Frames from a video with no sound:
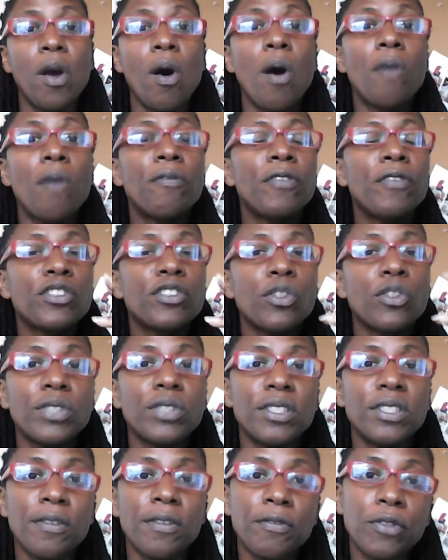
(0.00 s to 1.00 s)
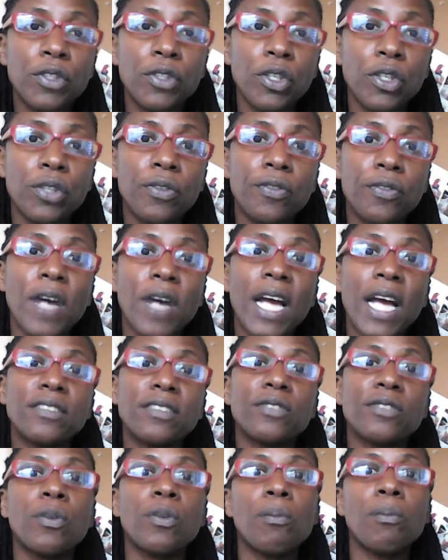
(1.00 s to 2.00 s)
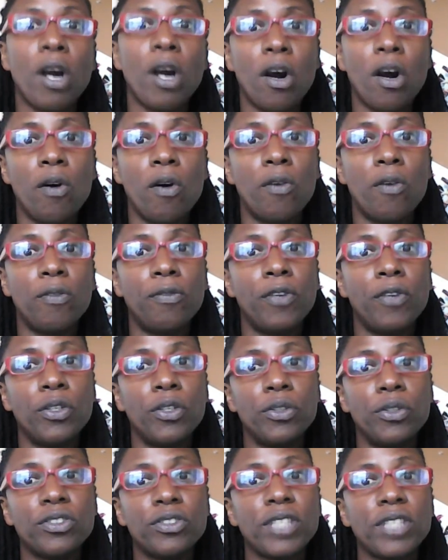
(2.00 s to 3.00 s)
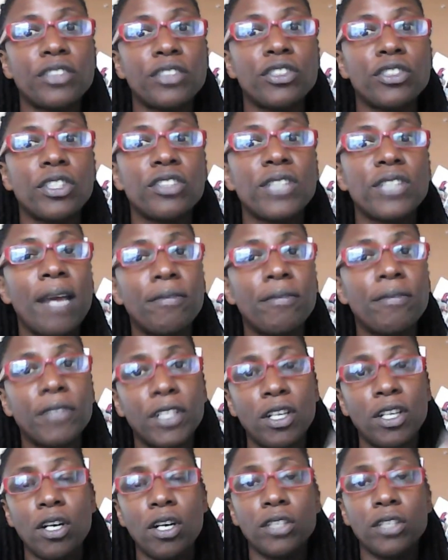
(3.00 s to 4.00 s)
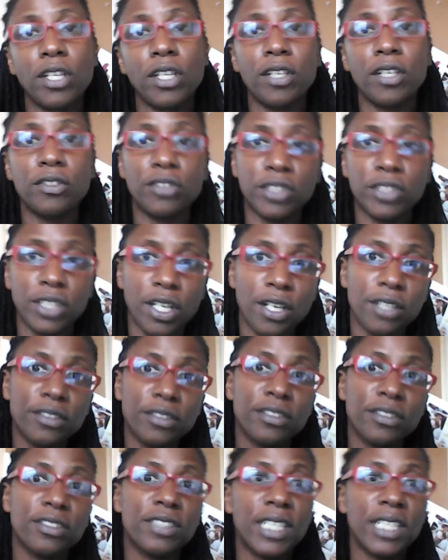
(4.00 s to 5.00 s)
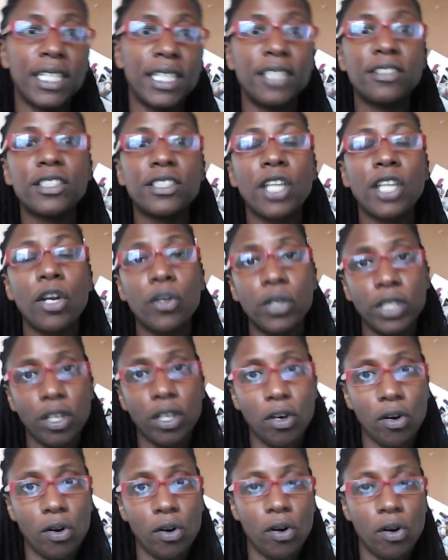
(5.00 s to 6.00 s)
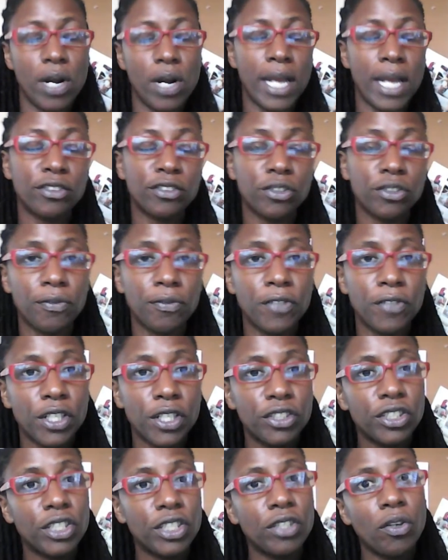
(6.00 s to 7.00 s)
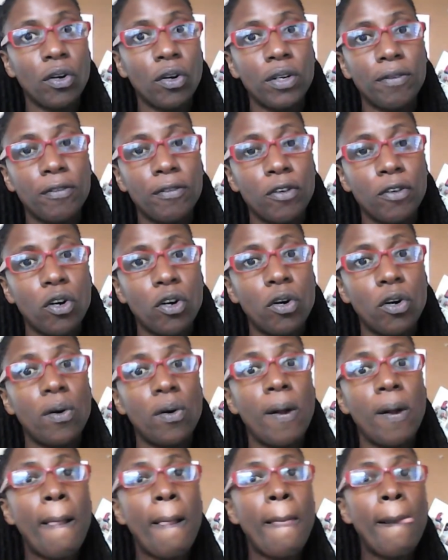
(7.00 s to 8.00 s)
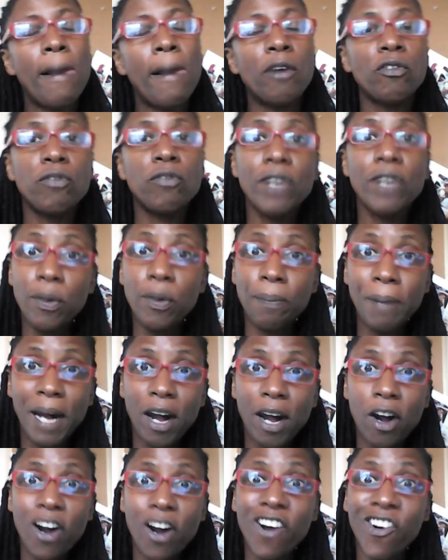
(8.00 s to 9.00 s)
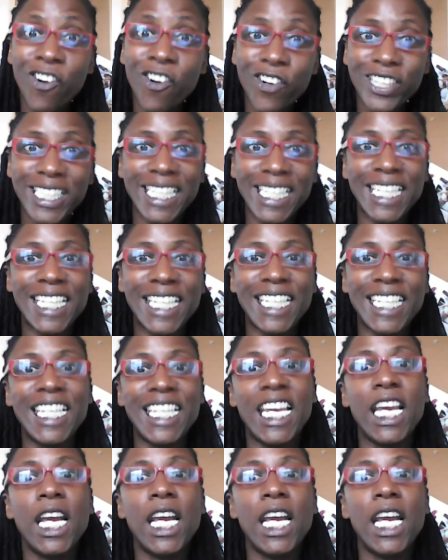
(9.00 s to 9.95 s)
Opt for sources of good fats from whole foods such as avocados, nuts, seeds, coconut oil, extra virgin olive oil, real butter or ghee,